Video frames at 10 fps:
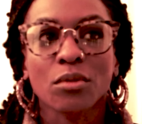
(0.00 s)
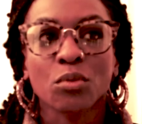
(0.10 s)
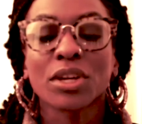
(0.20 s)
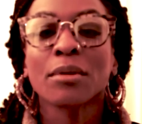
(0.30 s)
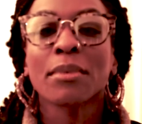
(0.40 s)

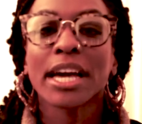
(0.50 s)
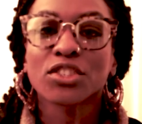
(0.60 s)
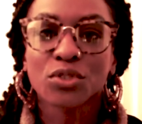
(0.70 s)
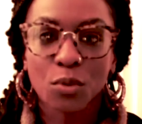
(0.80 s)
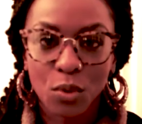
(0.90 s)

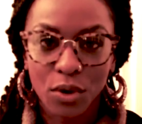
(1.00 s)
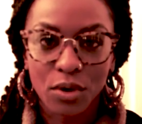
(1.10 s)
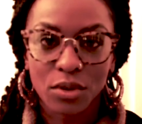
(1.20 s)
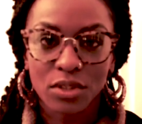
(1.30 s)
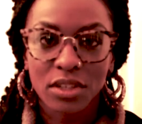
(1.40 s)
reimagine the
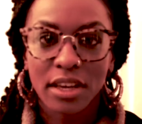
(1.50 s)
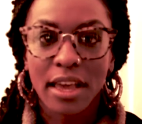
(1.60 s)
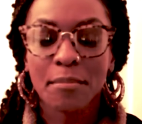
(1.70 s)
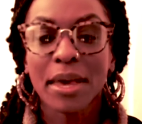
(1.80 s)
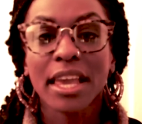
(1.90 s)
world
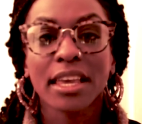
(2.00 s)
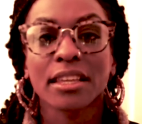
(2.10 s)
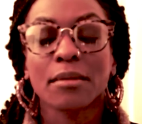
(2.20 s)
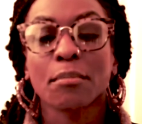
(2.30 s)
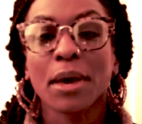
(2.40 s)
and make
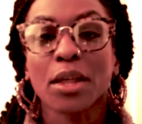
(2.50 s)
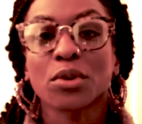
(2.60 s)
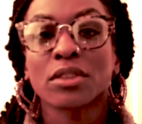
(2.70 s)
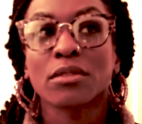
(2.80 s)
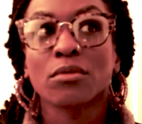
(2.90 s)
it
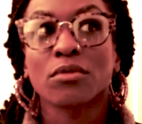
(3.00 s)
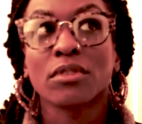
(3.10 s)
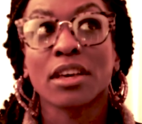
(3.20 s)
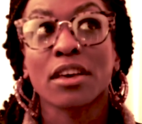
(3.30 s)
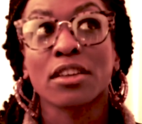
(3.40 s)
better
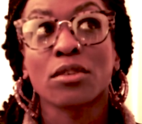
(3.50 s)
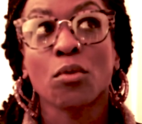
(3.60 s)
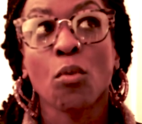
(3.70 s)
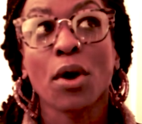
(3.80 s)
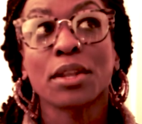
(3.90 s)
than
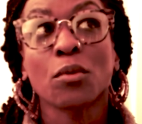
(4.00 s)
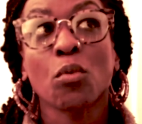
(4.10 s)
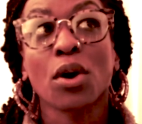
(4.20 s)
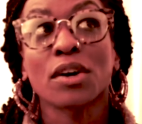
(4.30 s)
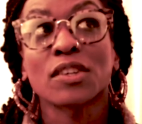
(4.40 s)
what it
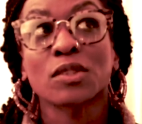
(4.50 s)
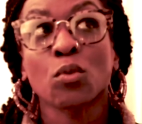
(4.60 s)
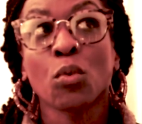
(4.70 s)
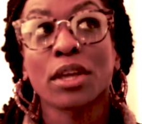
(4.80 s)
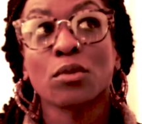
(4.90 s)
was
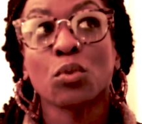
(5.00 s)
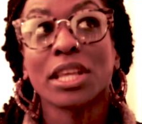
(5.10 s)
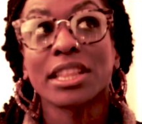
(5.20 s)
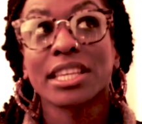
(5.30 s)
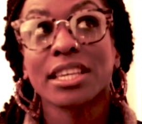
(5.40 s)
when we
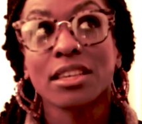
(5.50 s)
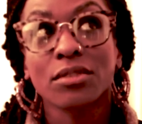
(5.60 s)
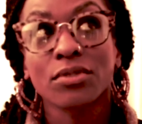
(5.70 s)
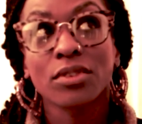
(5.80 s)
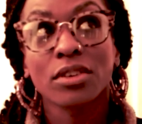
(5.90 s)
leave.
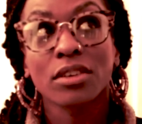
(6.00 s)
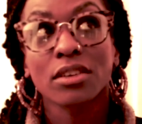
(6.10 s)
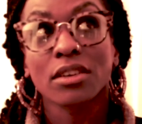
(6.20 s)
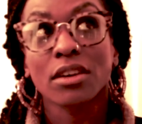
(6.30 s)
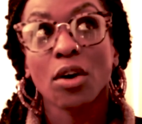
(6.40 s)

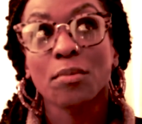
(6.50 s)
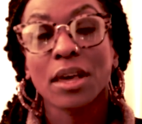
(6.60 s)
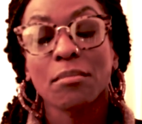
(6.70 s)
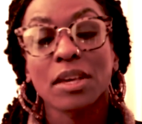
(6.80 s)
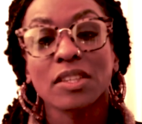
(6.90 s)
Hope
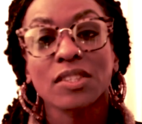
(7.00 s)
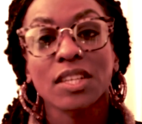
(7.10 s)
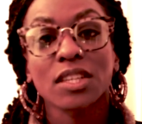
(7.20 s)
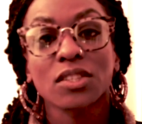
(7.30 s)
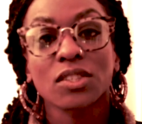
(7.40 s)
that makes
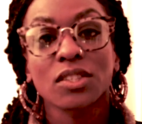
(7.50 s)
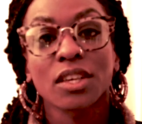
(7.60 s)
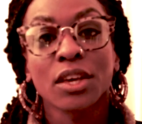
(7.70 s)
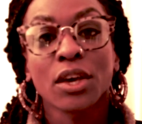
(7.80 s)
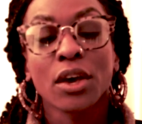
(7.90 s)
sense.
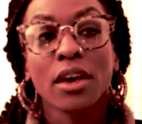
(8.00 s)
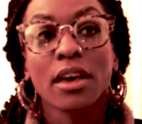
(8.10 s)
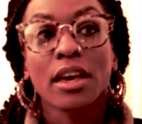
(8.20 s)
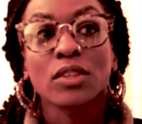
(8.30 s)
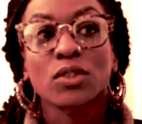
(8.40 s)

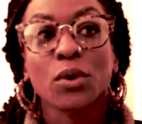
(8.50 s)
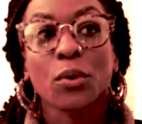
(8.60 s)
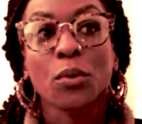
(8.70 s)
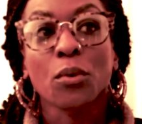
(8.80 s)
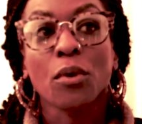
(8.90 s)

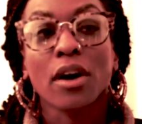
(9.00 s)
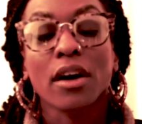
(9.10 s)
So